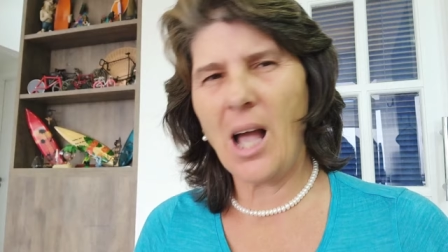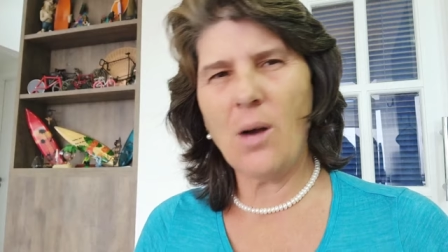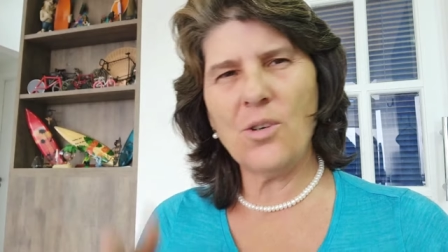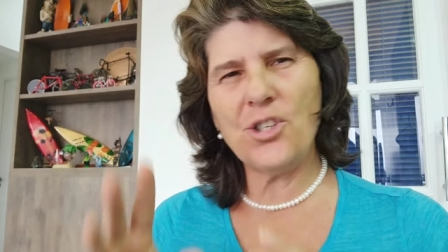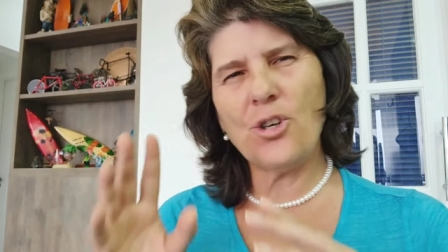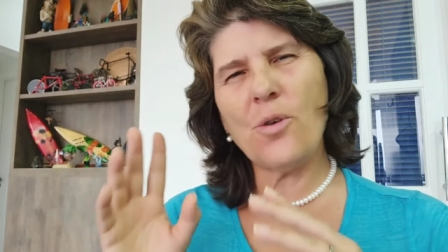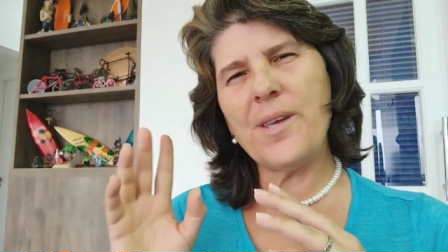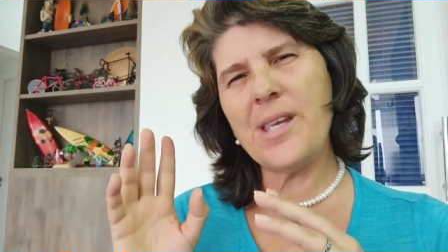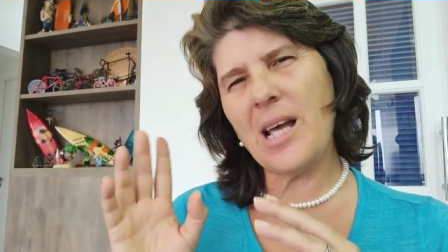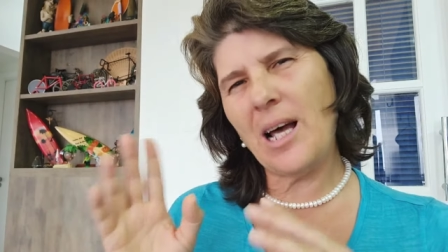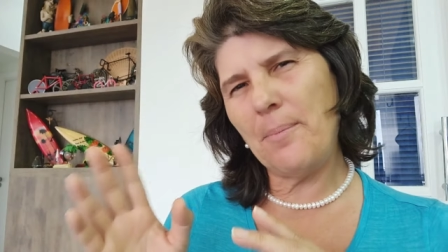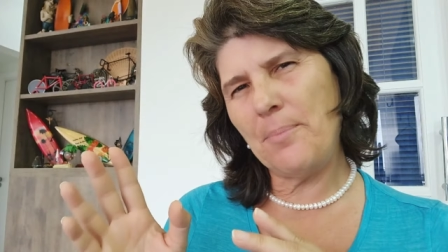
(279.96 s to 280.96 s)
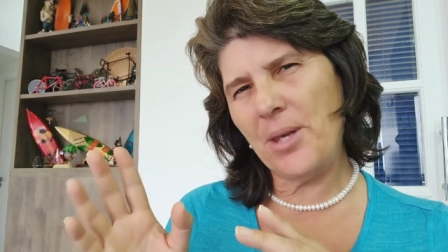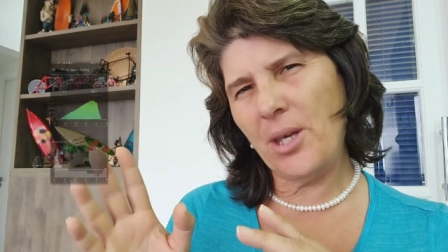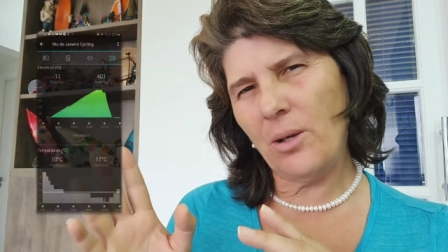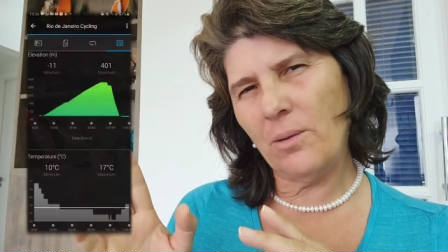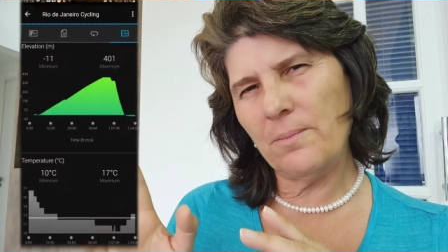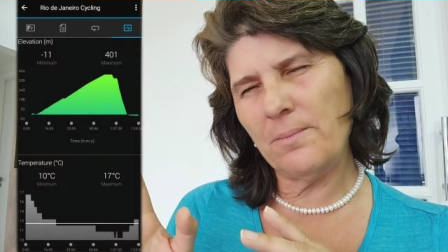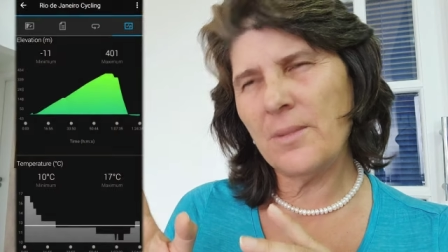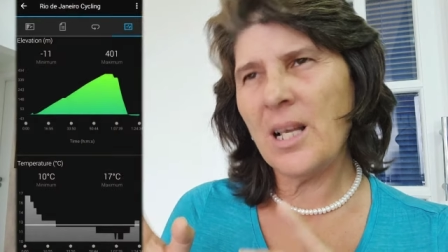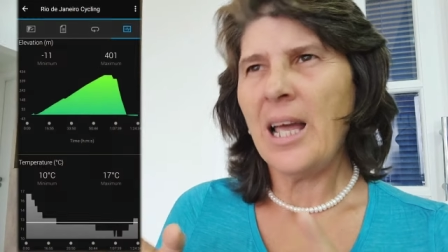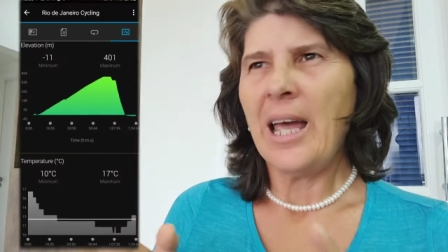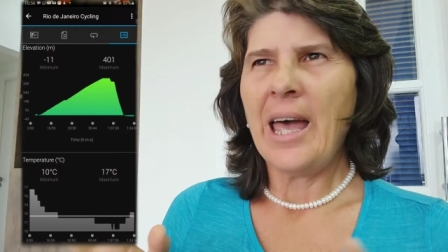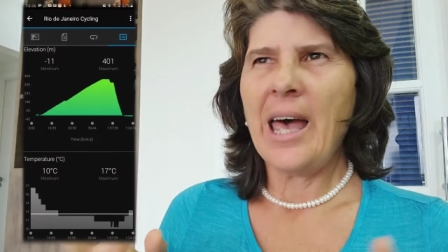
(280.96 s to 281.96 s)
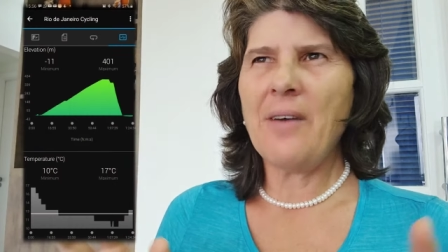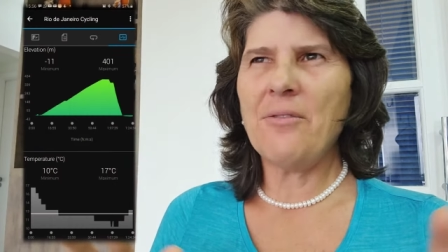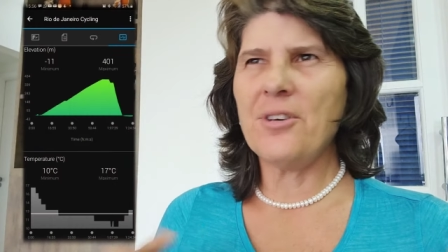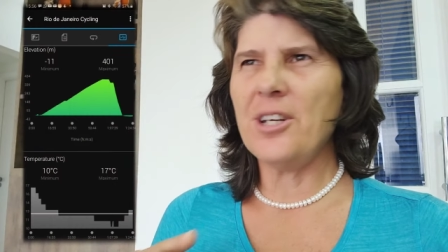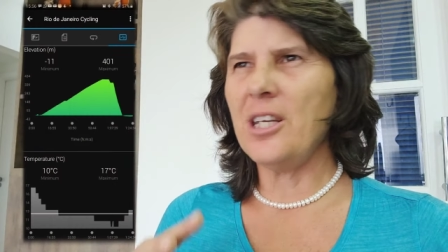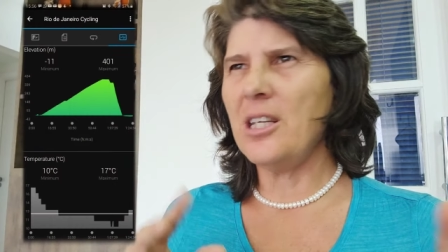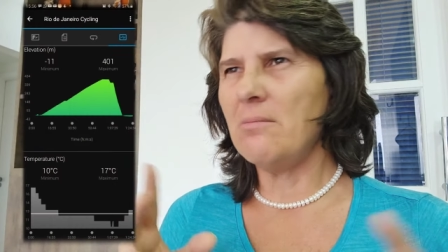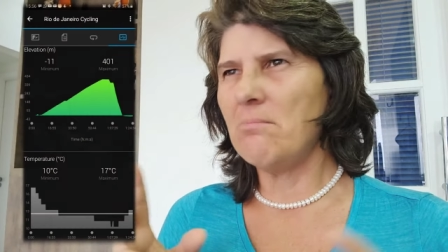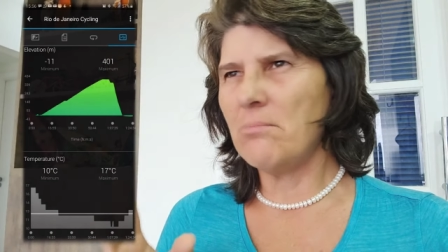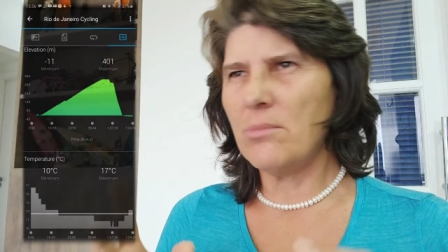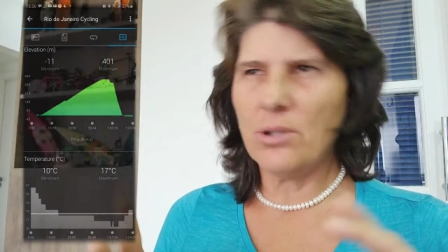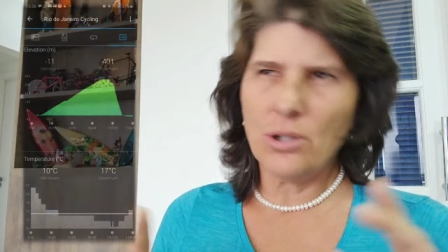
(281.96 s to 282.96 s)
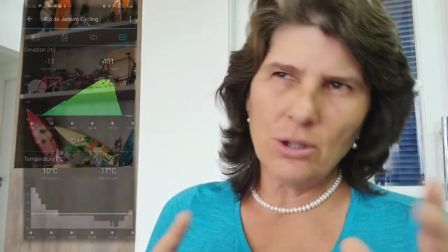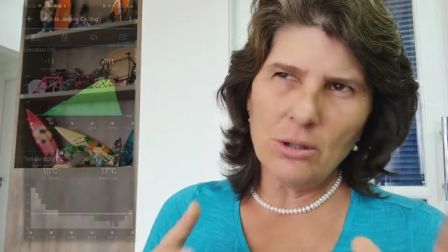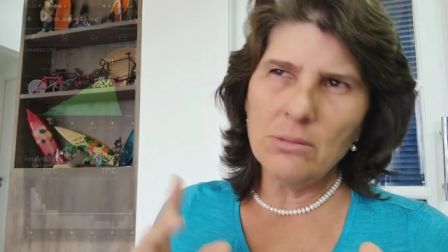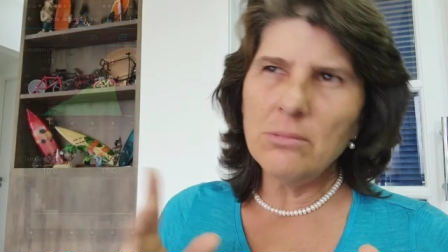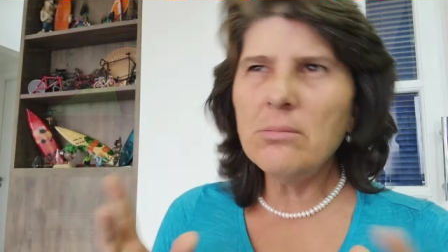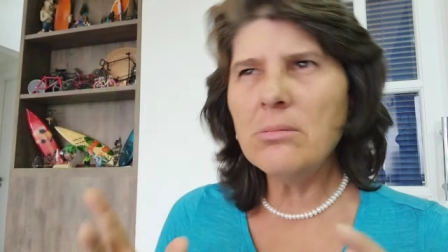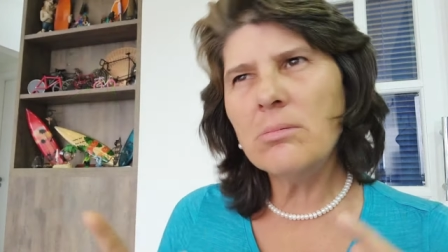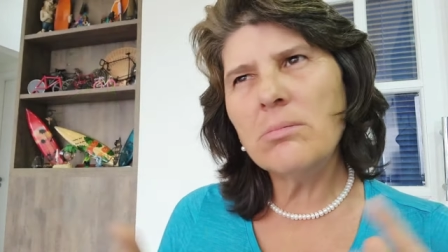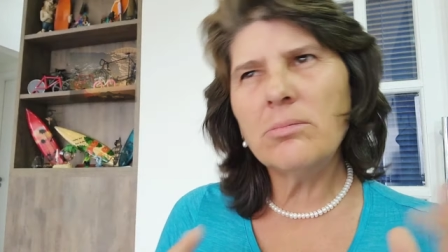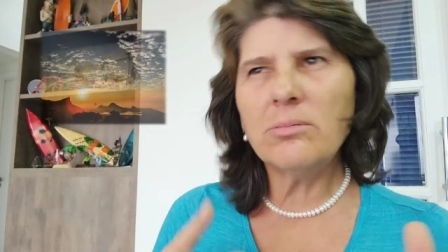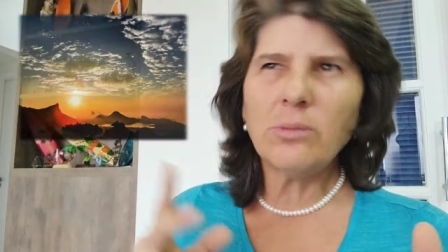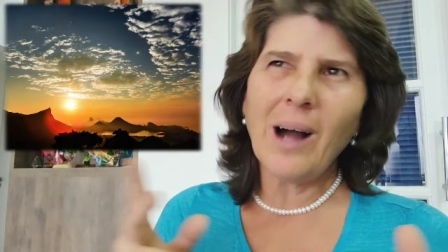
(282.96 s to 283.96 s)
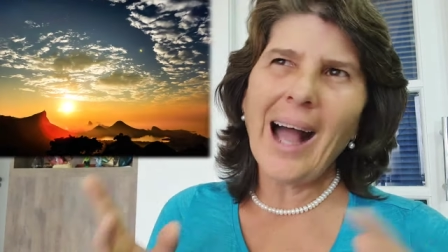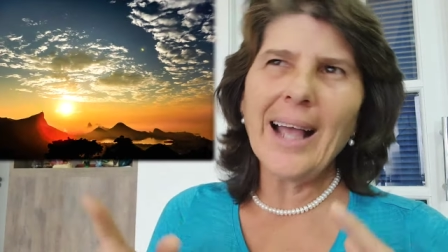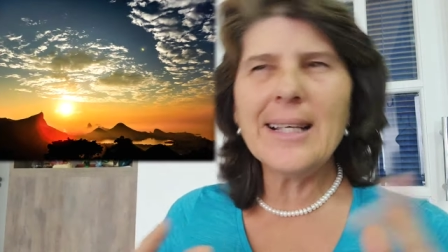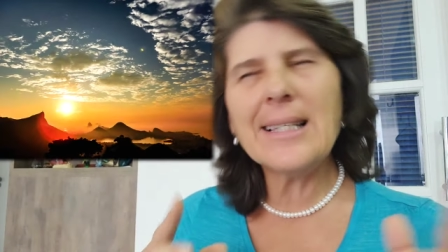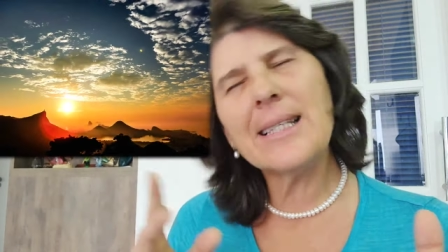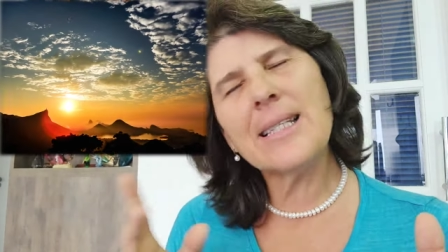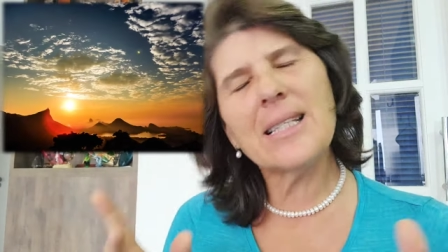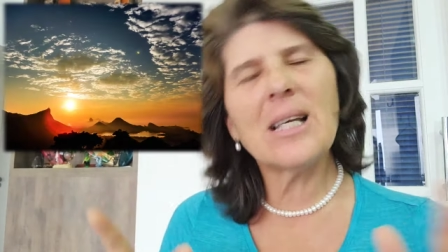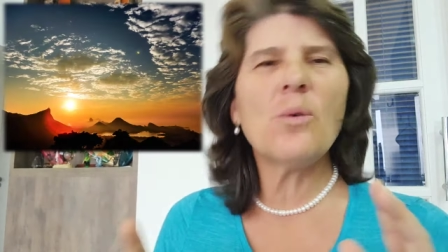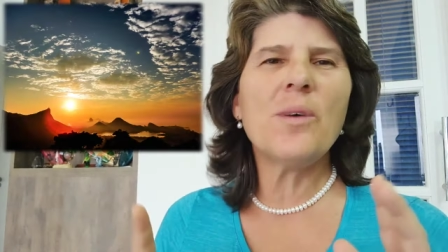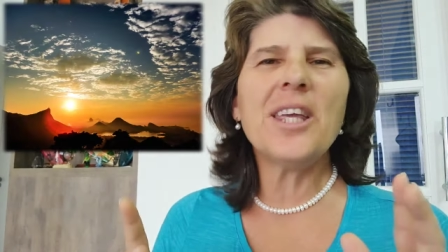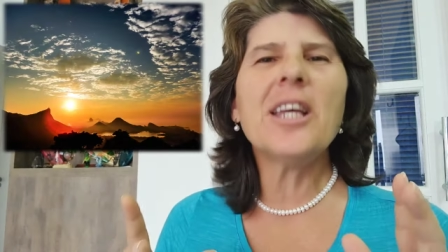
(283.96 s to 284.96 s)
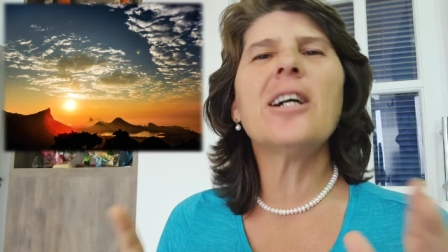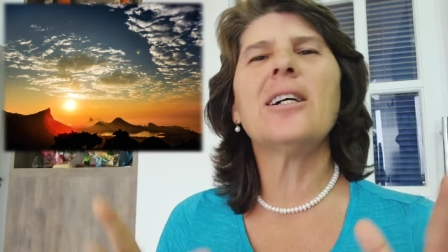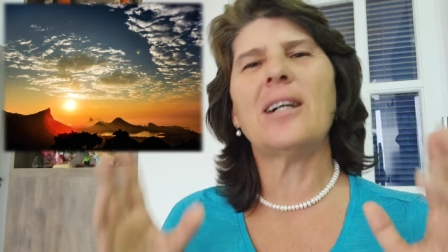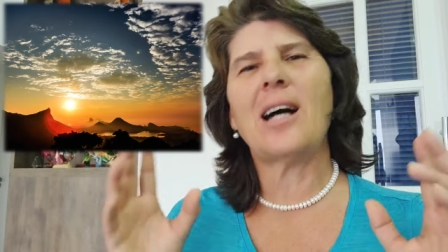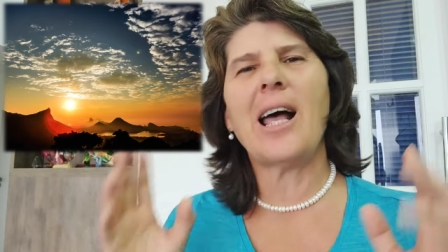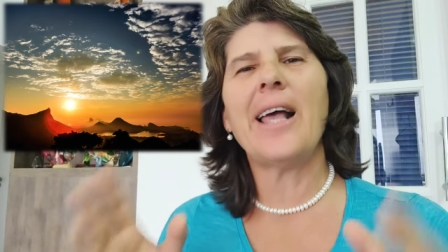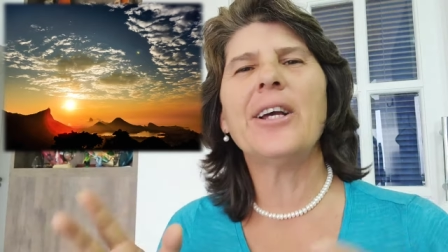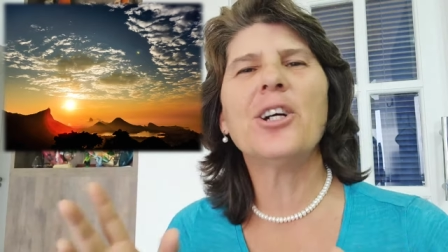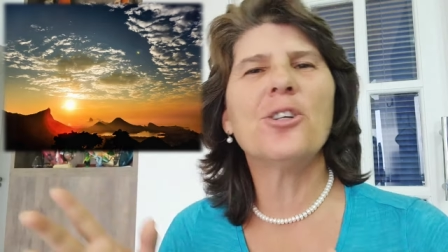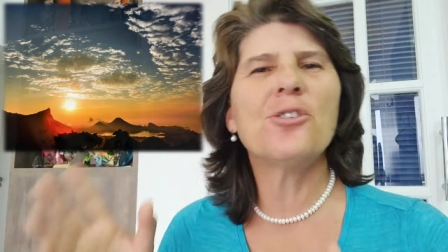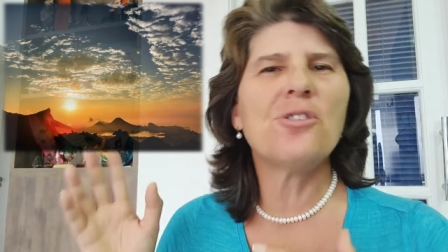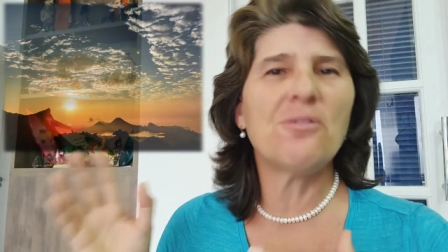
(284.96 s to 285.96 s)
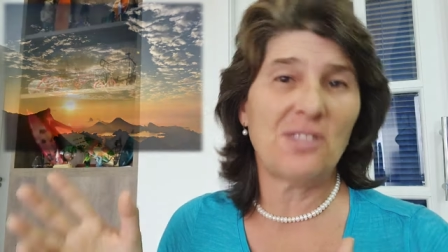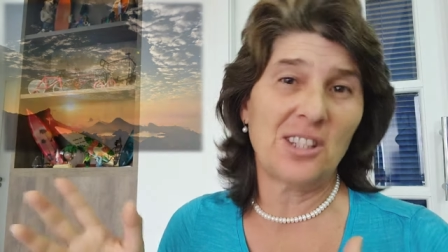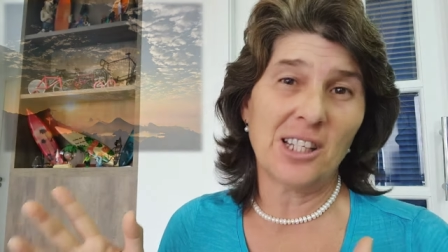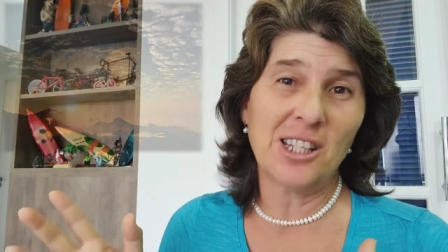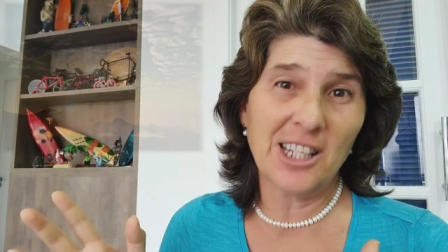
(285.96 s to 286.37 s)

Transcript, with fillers: I was going uphill every two twice a week. I go to Vista